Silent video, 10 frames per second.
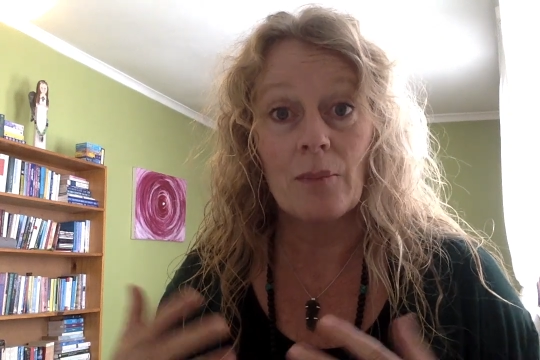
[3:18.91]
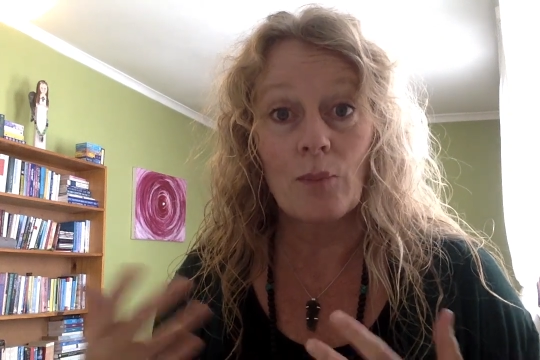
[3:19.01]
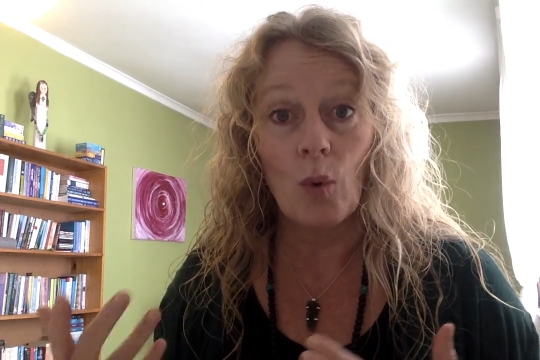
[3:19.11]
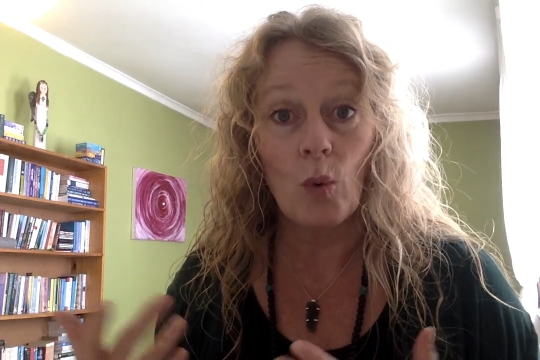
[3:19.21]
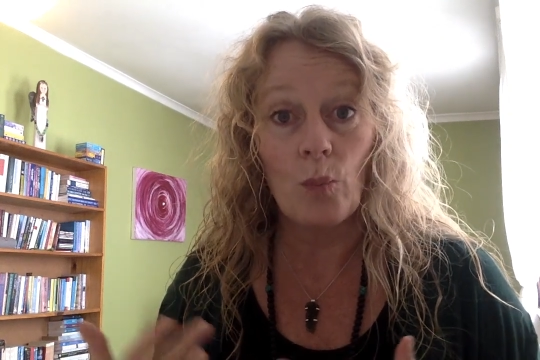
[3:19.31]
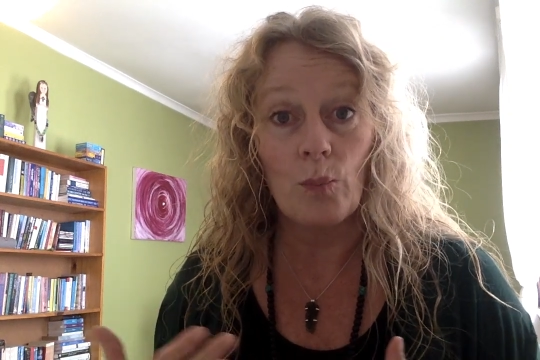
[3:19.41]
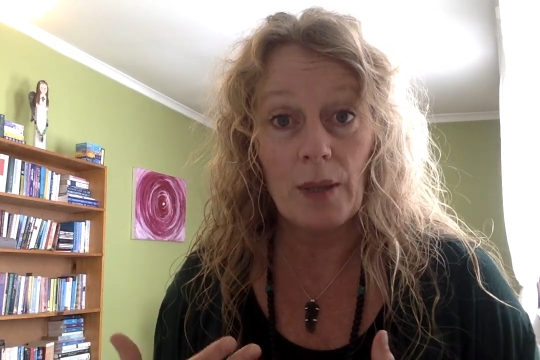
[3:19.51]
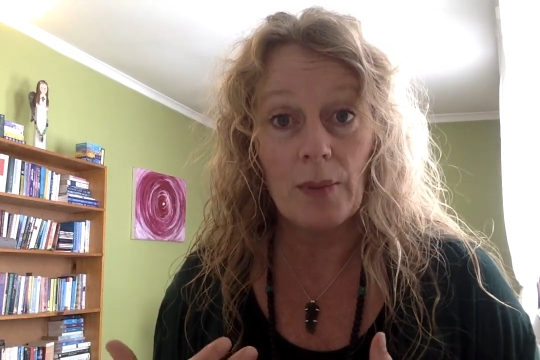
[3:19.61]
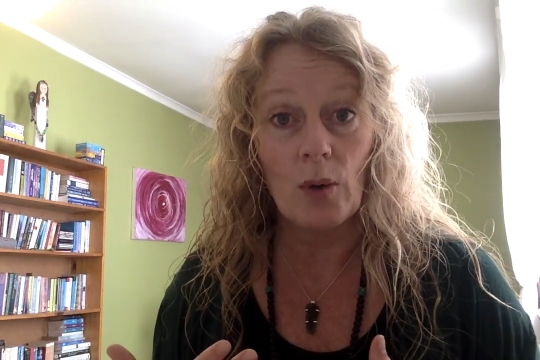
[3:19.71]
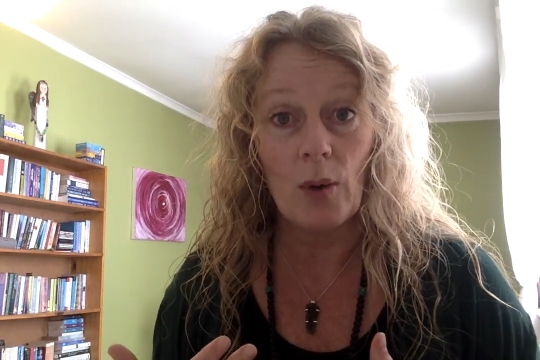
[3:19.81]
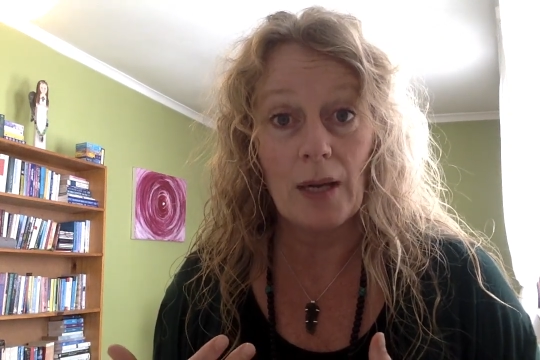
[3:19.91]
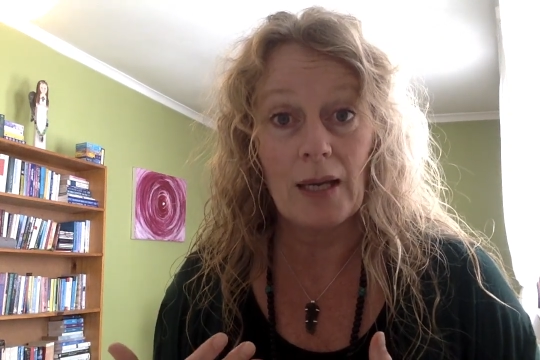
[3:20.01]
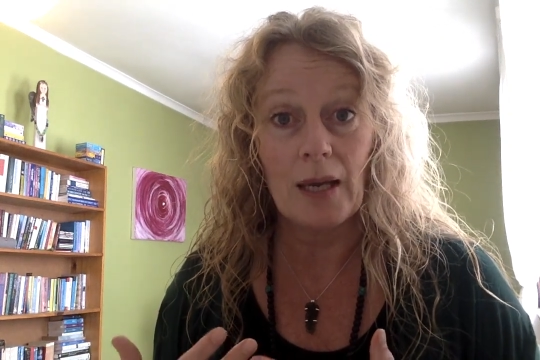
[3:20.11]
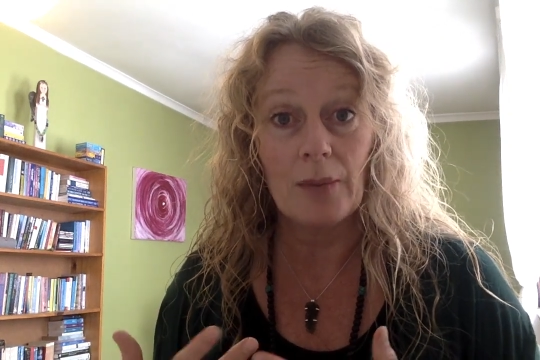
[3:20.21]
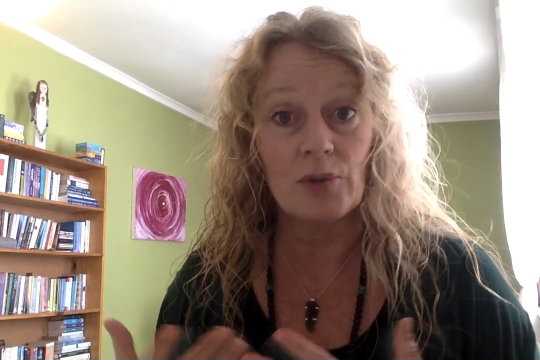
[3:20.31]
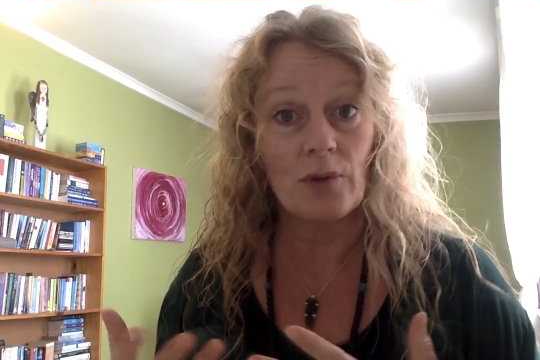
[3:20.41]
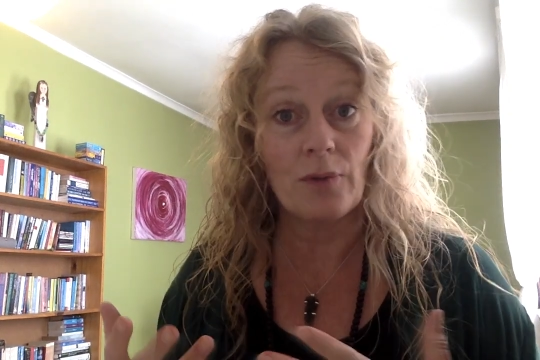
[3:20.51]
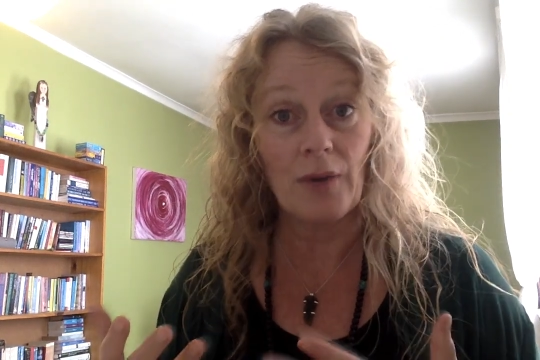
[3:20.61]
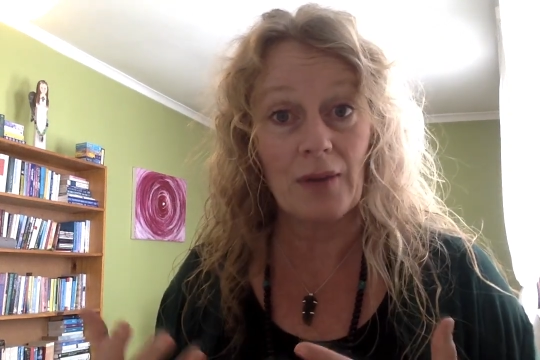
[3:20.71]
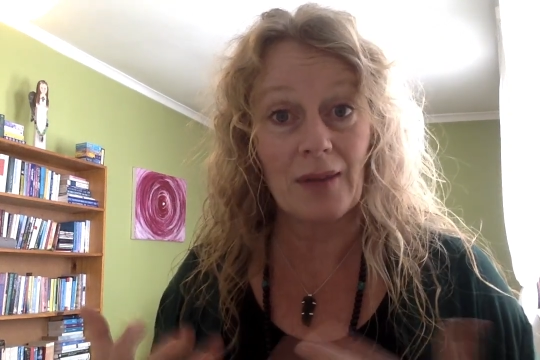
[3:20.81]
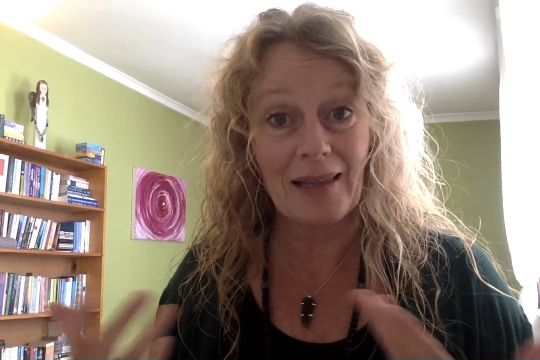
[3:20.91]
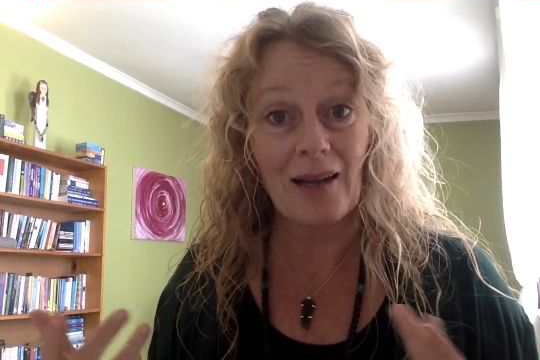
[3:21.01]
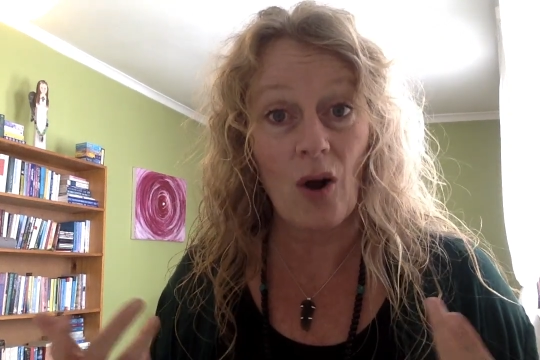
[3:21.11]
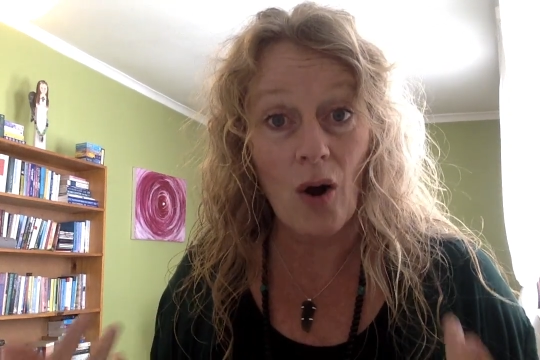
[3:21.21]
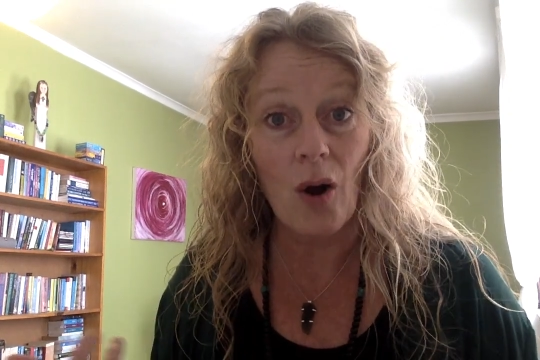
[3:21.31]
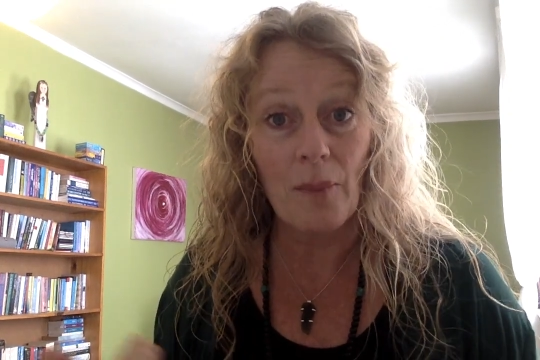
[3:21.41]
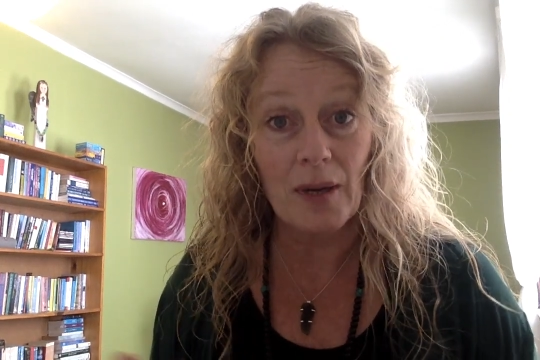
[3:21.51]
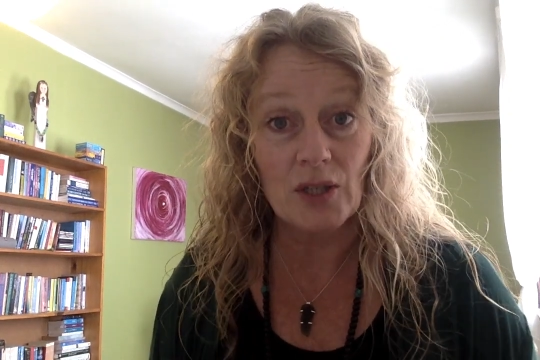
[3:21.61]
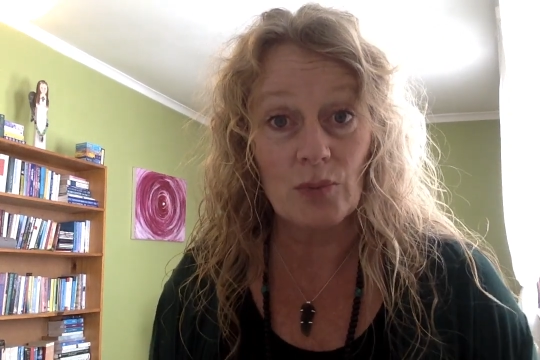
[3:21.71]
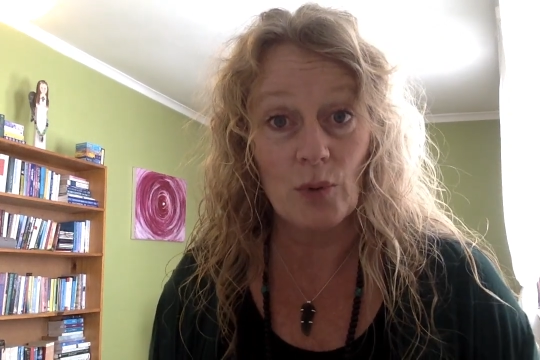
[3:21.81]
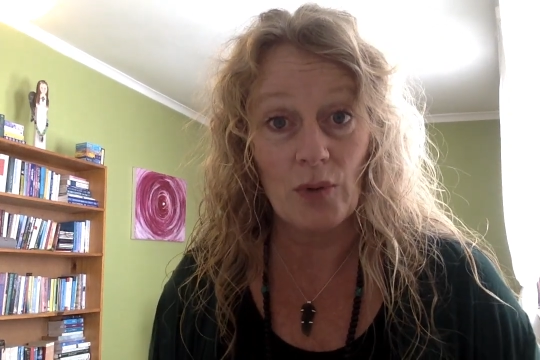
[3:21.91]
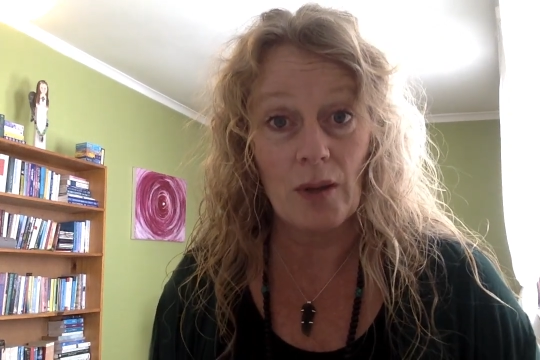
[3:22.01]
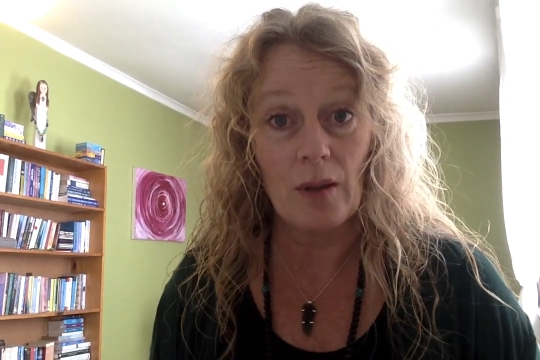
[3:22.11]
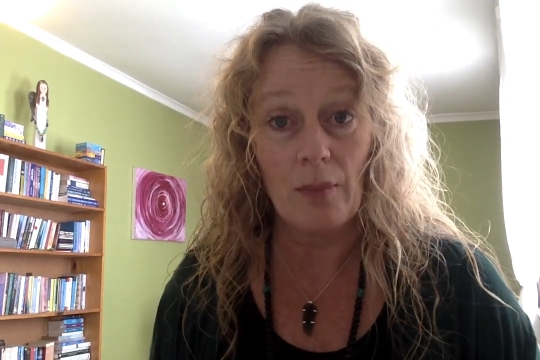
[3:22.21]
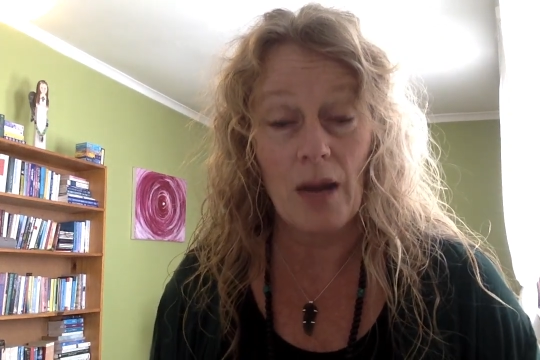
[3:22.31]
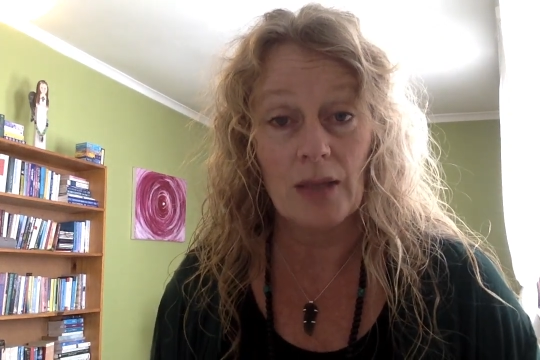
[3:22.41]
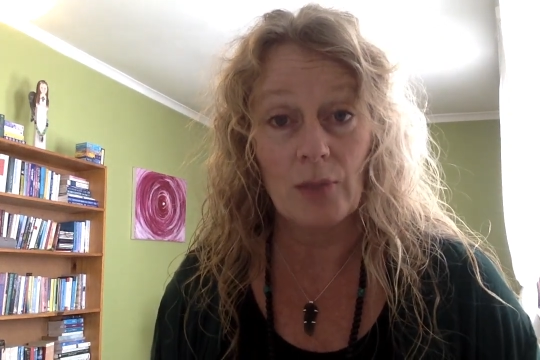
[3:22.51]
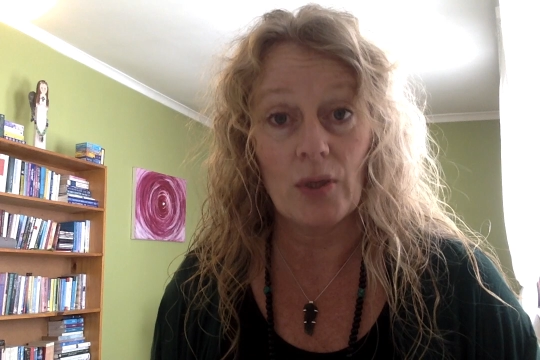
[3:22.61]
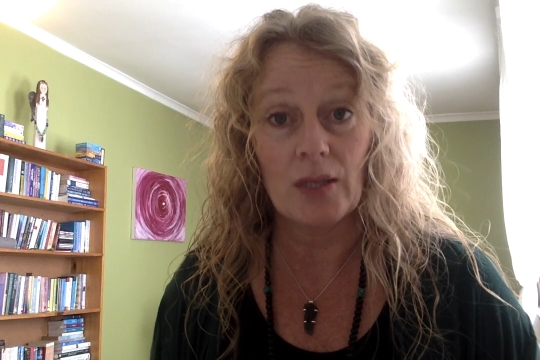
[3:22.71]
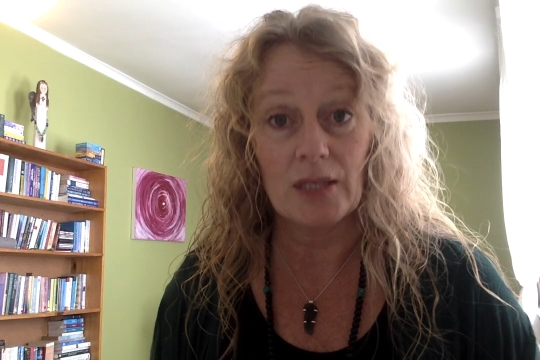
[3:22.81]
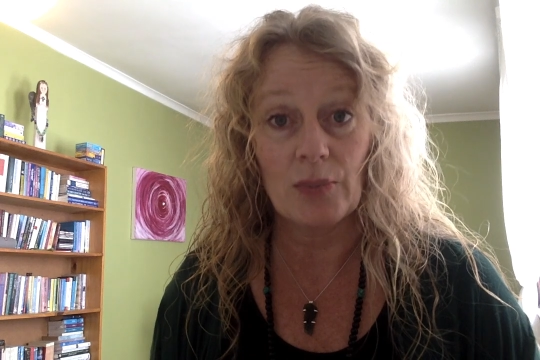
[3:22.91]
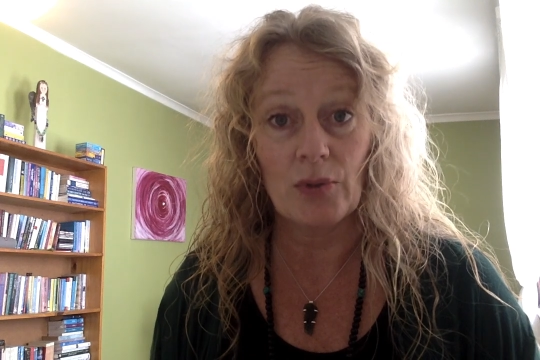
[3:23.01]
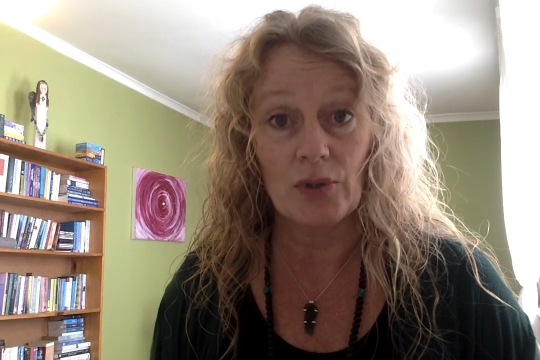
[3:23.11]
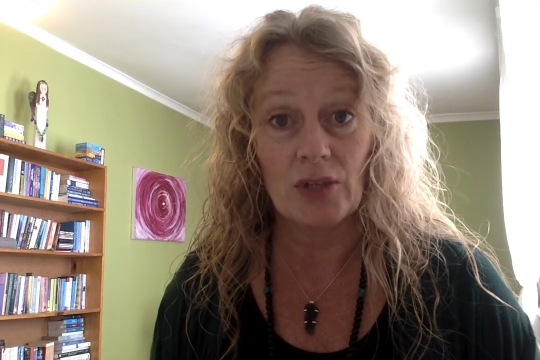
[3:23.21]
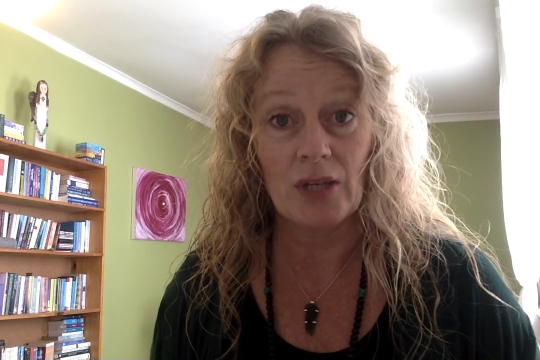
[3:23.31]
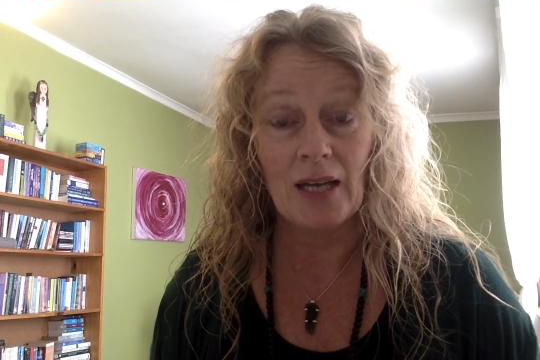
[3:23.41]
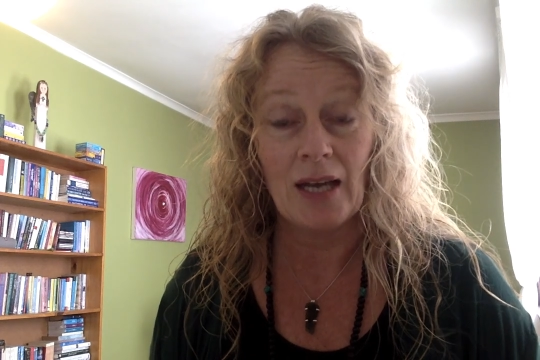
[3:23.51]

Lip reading: More people are waking up to the fact that they are much more than their mind, body, and spirit,